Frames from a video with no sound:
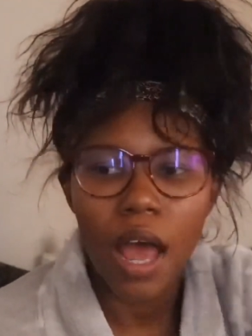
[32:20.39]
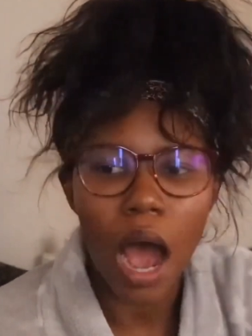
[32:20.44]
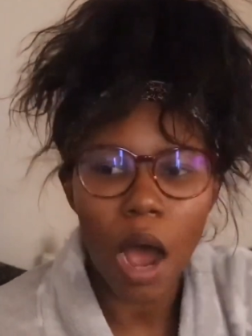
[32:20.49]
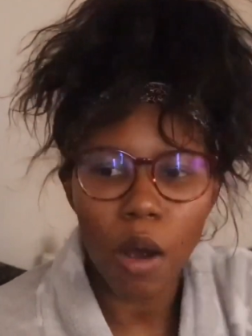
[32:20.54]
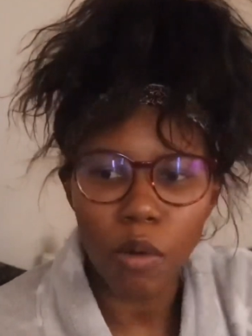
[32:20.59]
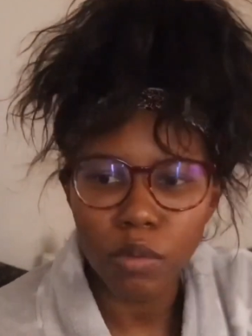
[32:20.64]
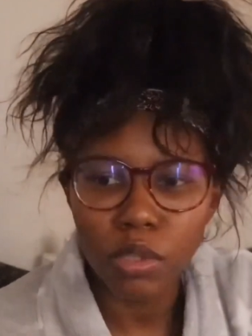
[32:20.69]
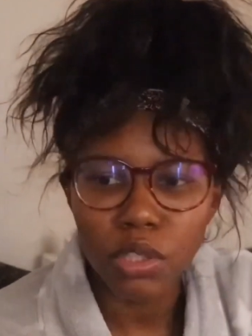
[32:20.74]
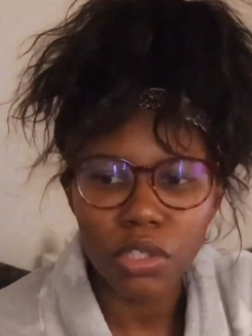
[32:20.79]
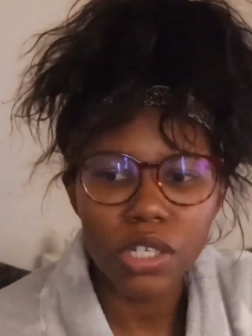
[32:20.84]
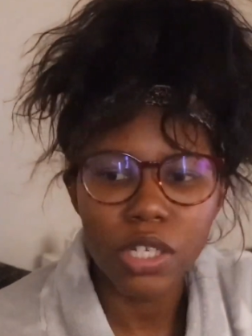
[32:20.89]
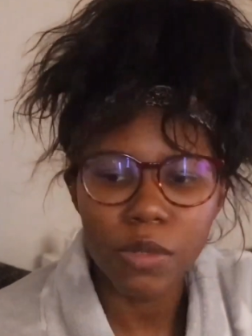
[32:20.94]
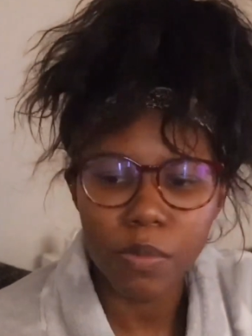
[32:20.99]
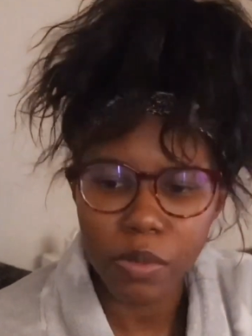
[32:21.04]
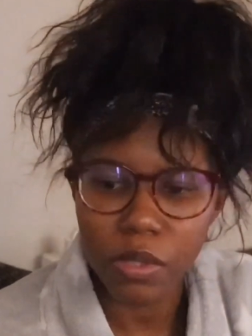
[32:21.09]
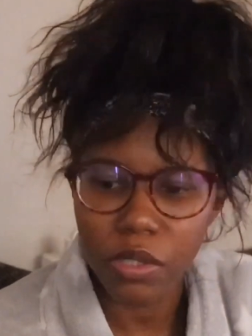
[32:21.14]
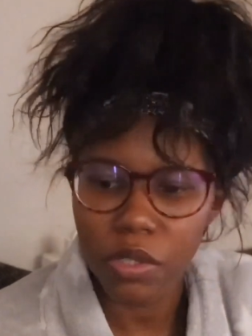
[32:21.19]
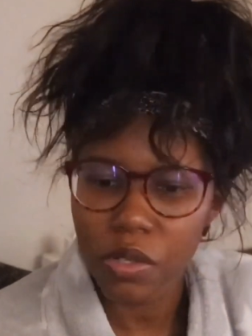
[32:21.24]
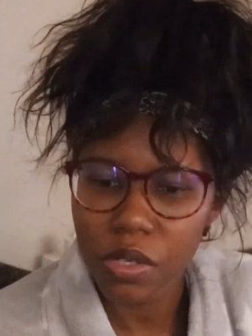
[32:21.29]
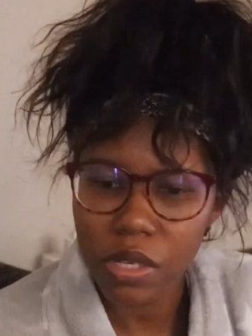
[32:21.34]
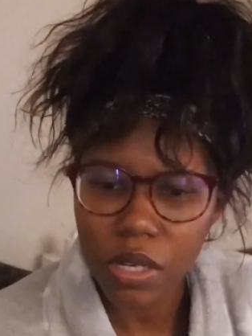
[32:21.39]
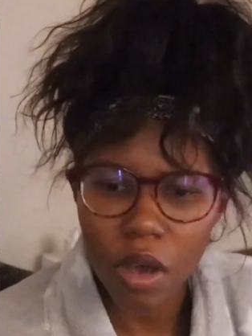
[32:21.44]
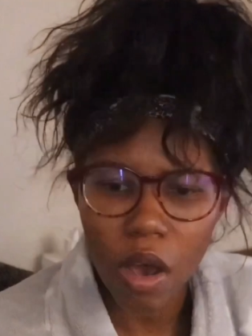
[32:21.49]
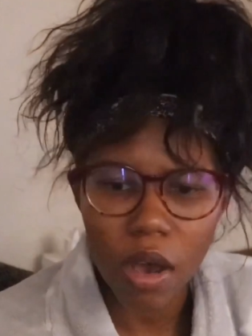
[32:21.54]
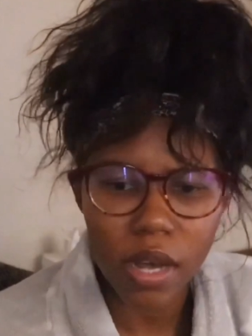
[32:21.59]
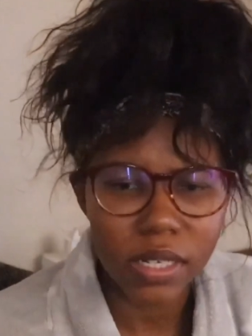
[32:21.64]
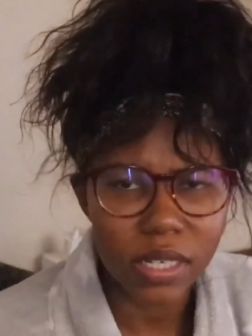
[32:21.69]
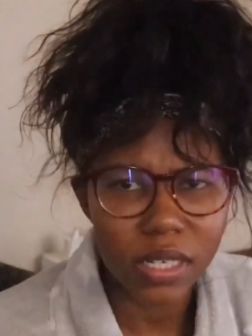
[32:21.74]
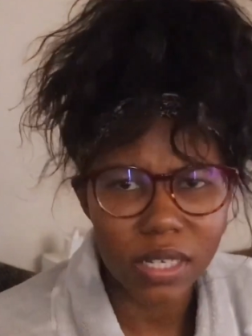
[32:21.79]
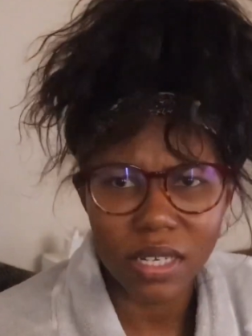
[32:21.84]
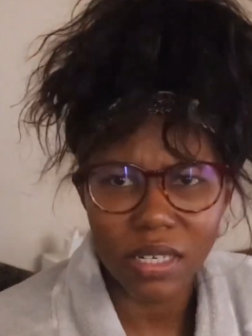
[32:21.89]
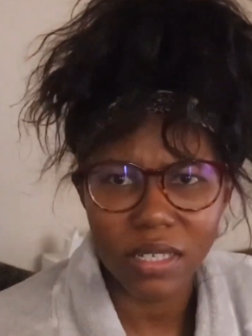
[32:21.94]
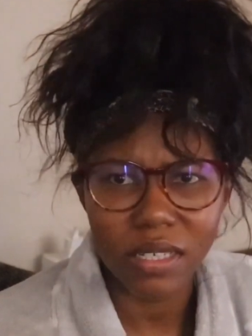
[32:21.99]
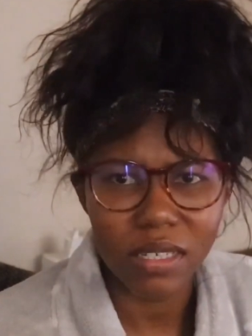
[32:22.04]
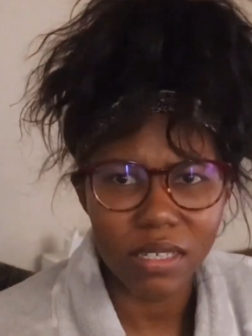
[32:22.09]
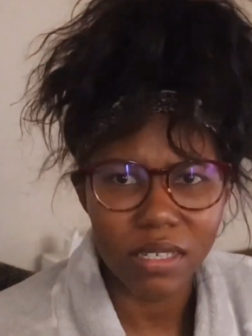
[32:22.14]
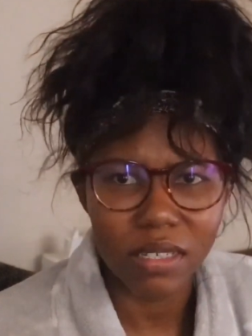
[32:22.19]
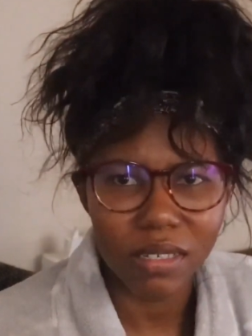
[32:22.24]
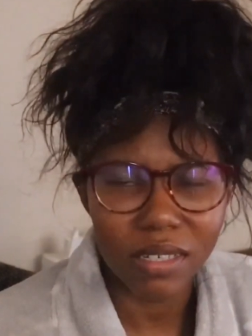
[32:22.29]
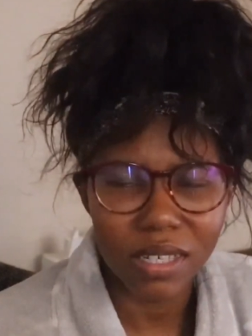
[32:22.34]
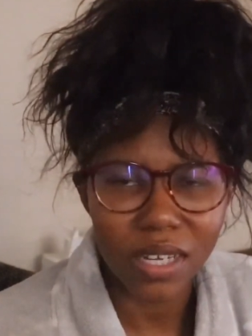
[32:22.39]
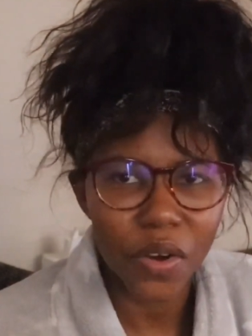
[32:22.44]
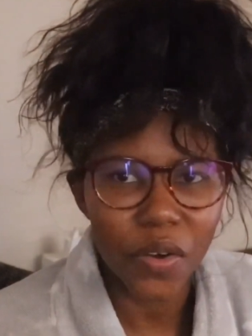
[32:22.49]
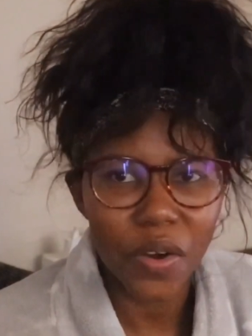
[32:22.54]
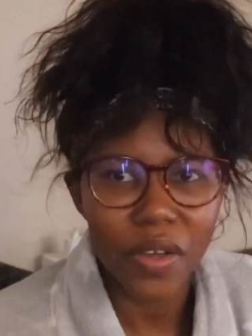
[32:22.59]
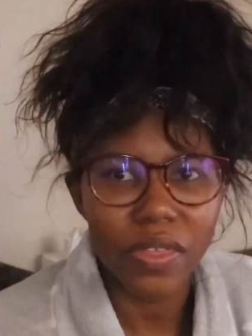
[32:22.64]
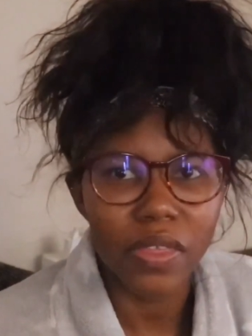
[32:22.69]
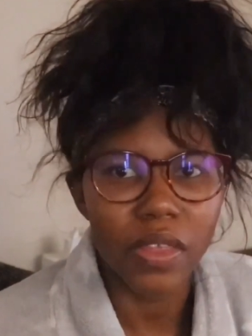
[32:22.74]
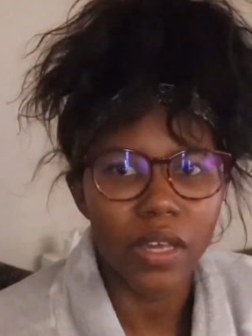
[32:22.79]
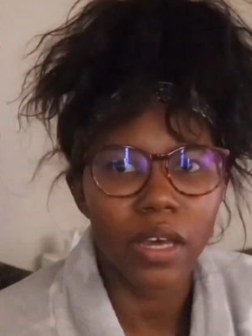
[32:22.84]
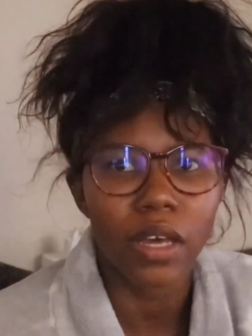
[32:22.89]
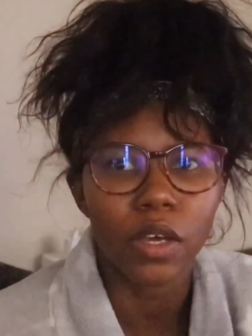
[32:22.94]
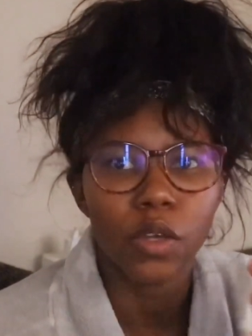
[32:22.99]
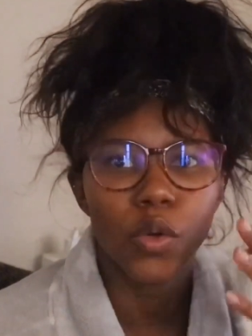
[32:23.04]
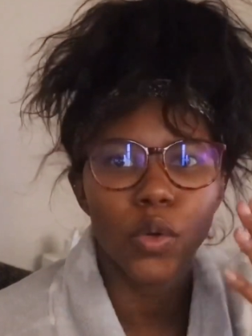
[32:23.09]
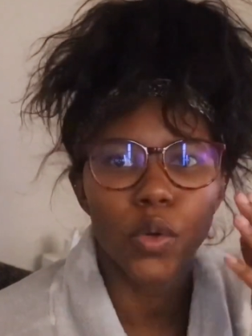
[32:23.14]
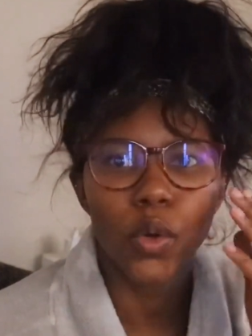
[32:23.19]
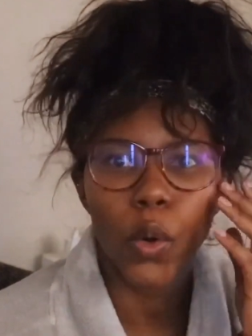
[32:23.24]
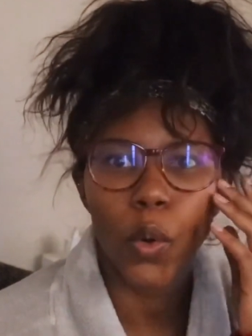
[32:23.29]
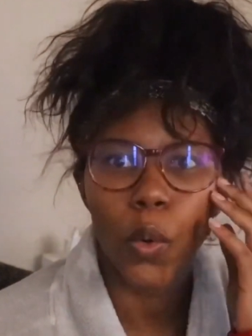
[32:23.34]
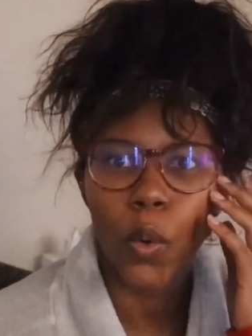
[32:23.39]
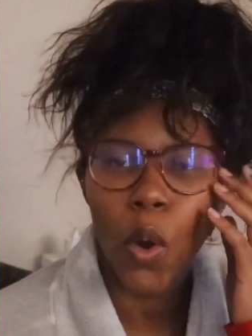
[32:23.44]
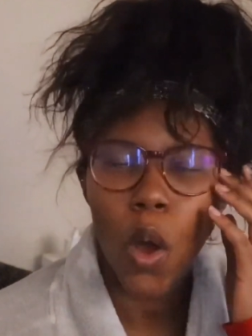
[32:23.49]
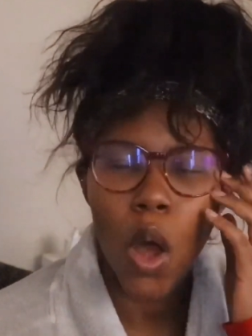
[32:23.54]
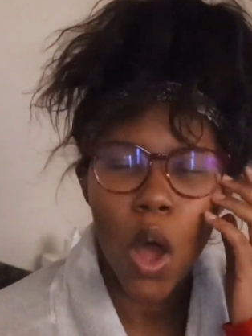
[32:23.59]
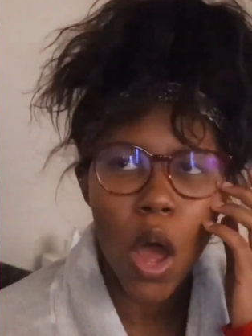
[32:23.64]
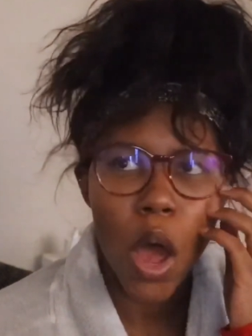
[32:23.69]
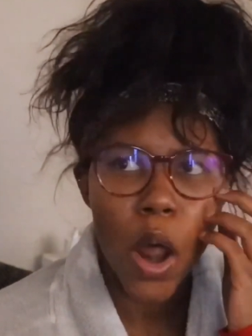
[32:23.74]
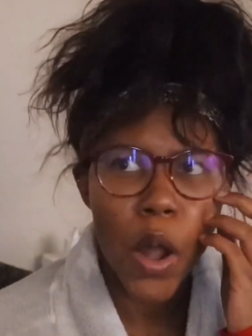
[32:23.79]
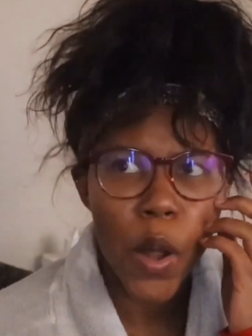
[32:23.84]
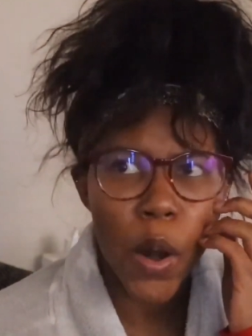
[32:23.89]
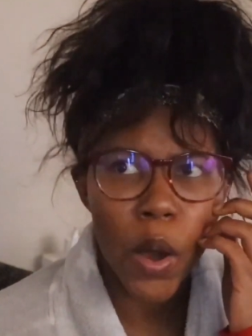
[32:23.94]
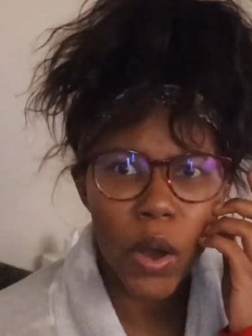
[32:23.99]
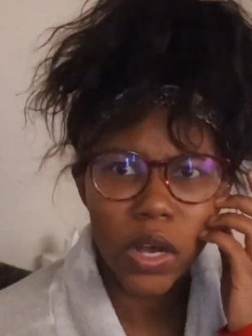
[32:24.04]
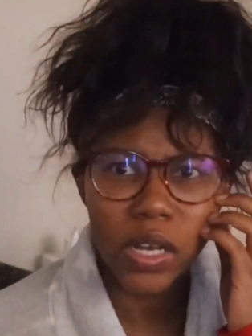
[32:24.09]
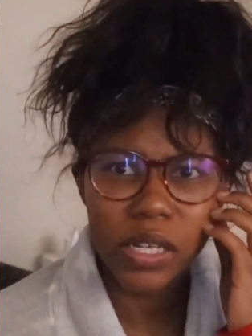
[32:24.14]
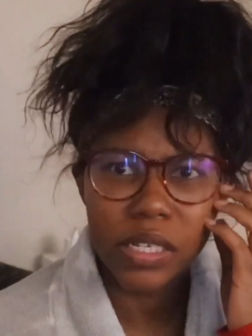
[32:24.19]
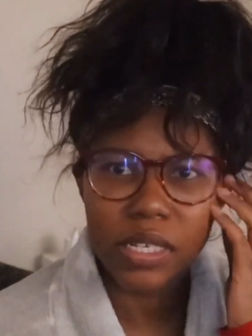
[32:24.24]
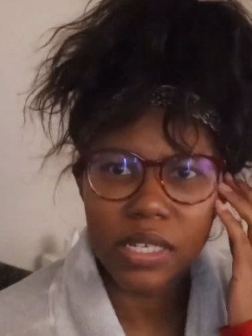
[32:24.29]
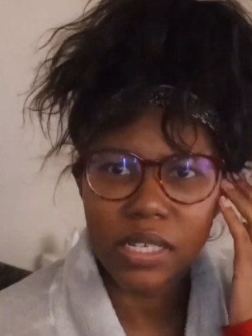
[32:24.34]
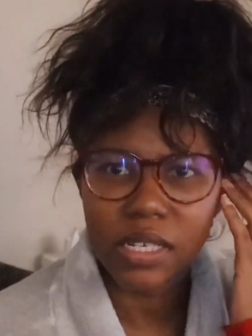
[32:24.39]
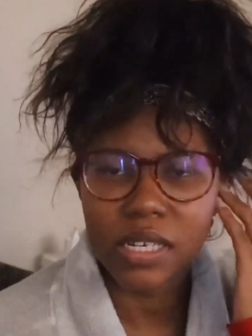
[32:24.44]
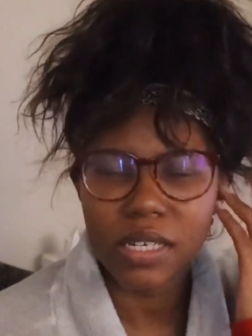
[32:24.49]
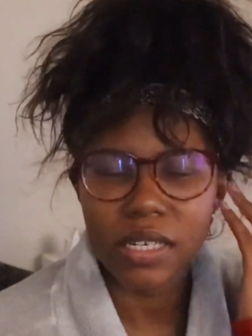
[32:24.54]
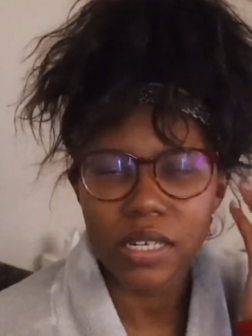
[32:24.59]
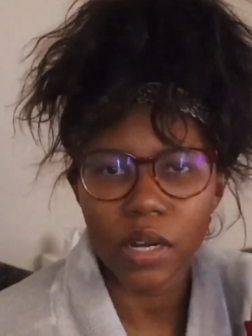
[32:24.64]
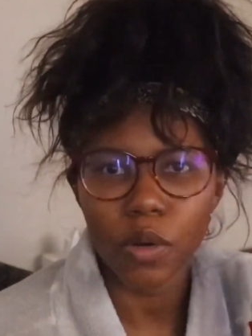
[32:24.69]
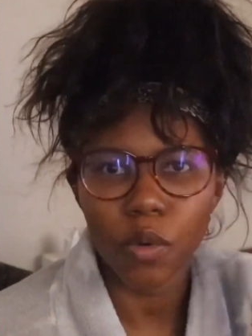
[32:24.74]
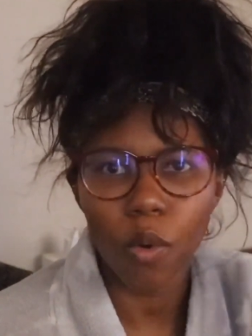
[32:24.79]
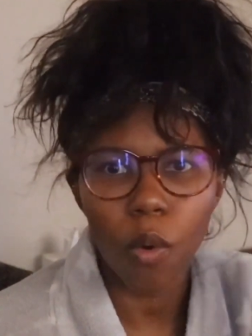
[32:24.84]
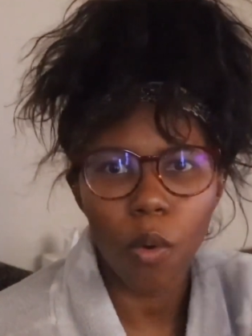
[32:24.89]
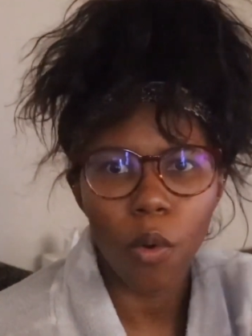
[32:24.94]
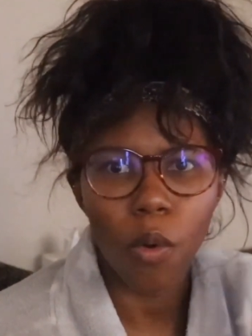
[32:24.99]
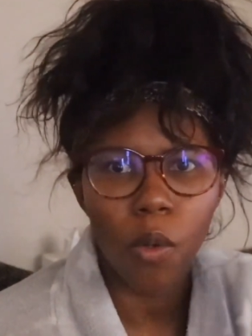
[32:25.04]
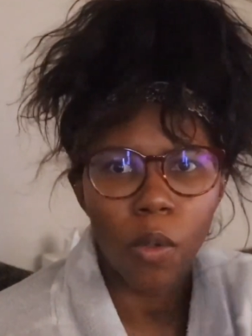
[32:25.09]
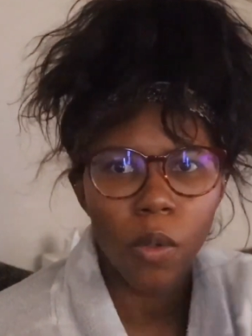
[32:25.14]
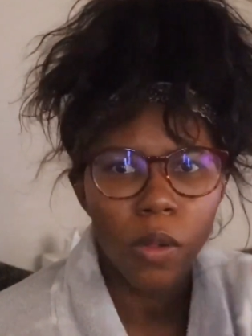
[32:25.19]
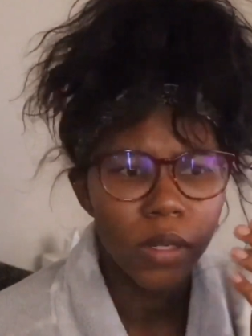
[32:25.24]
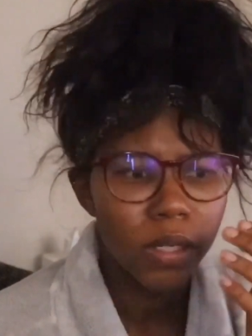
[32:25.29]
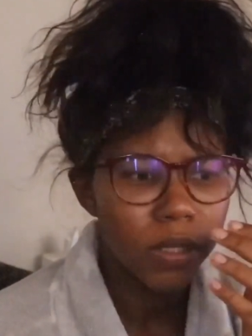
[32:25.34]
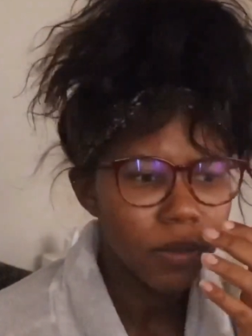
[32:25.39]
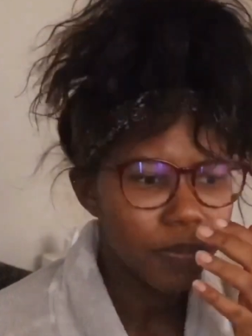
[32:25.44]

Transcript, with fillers: I was just producing content here and there, you know, not consistent at all.